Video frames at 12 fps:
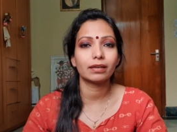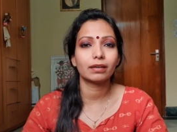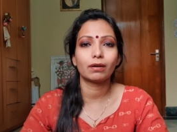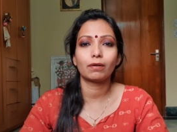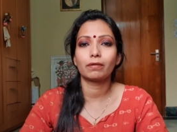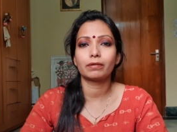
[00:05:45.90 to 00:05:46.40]

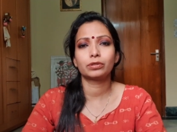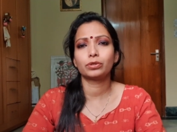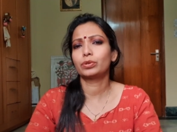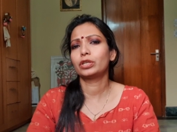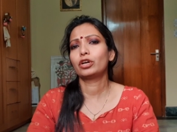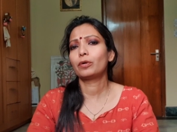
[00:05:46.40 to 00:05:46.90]
or
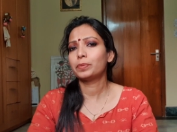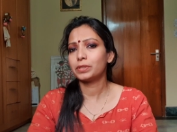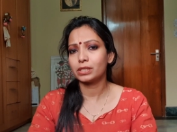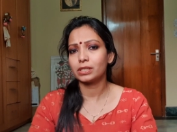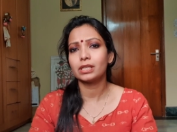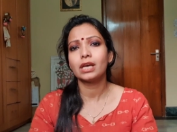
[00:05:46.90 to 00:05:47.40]
totally
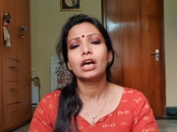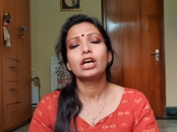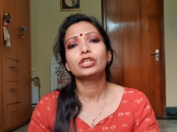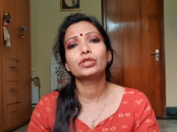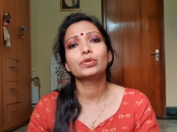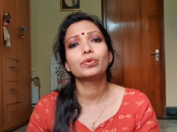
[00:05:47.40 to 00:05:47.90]
opposite
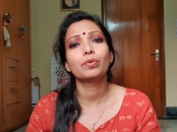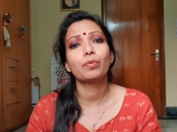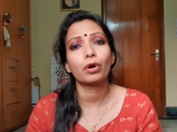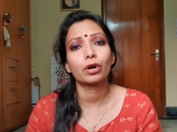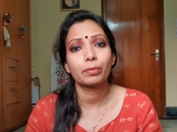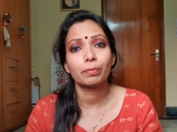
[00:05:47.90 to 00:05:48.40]
to
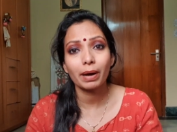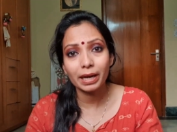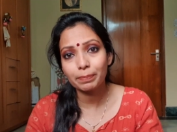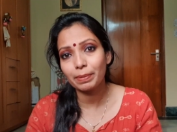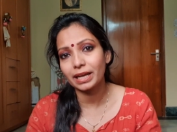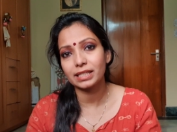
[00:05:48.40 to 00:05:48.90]
what my
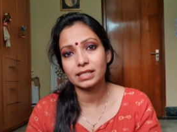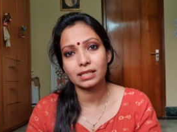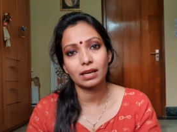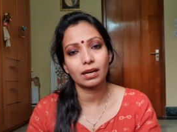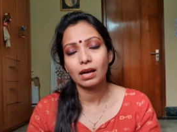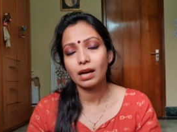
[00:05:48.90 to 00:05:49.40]
plans
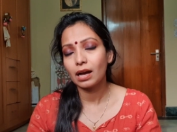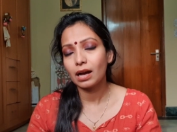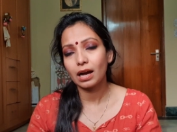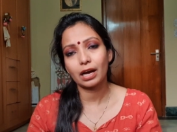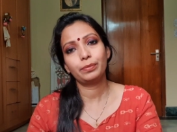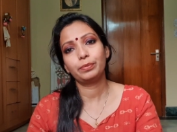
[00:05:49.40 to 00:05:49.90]
are,
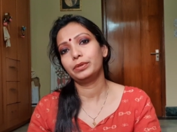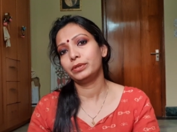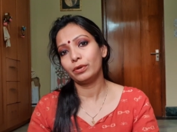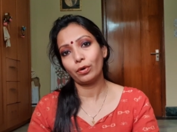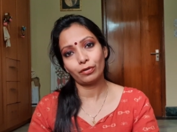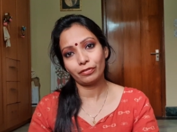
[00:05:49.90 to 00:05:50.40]
I would
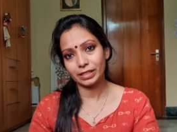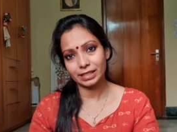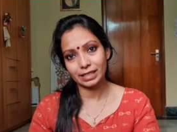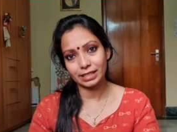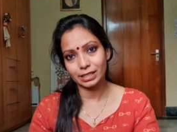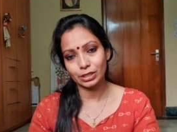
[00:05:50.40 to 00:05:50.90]
always
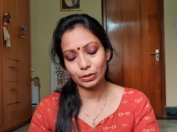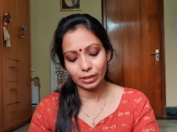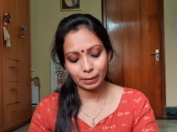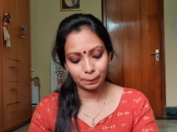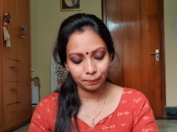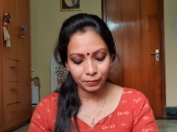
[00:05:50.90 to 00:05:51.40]
listen to
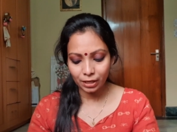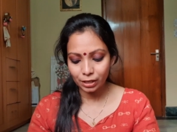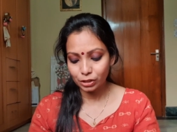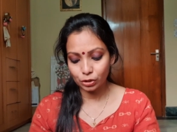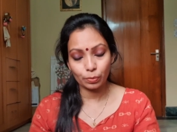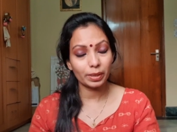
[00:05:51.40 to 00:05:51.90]
them.
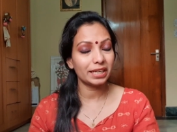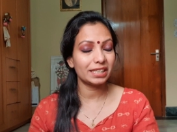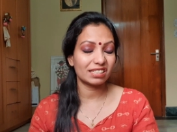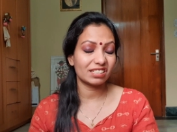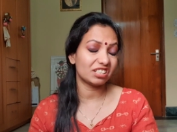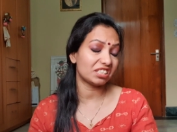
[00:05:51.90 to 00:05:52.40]
So when he
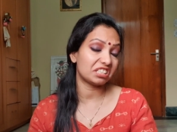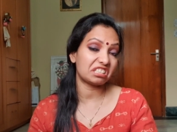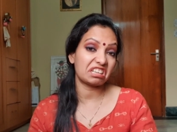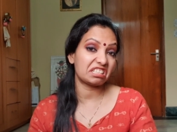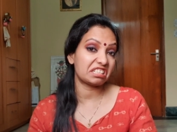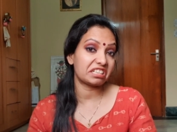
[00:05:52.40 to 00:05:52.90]
suggested,
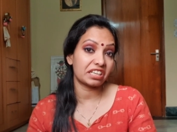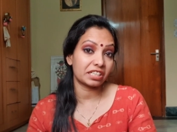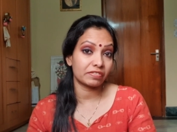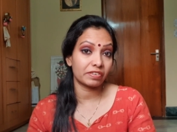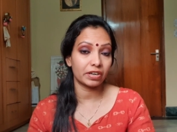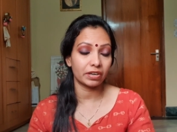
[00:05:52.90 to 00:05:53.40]
I said, yes,
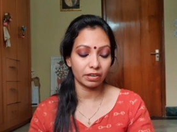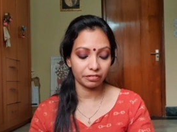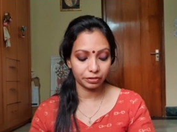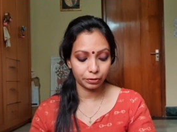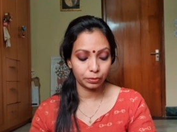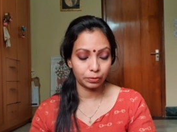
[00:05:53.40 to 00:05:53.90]
fair enough,
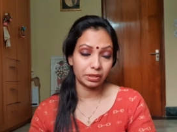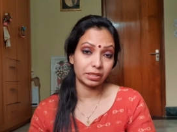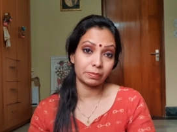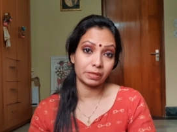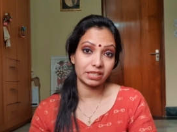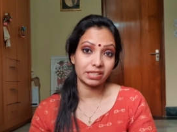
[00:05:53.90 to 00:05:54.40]
you know this
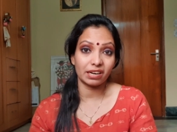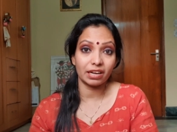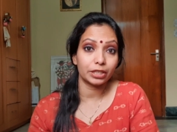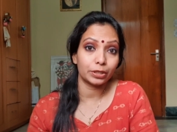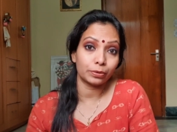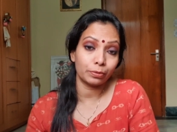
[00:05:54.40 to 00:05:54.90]
better than I
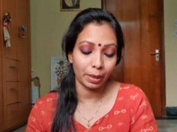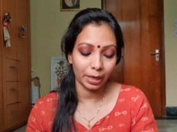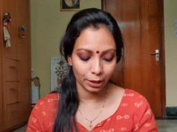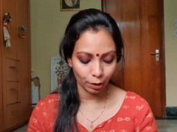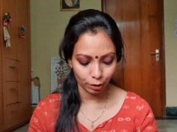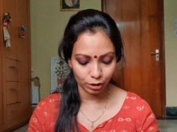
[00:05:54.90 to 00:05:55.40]
do, why
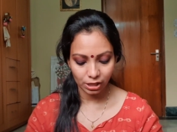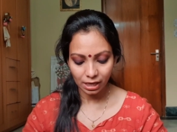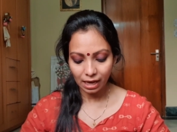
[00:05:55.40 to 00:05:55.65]
not?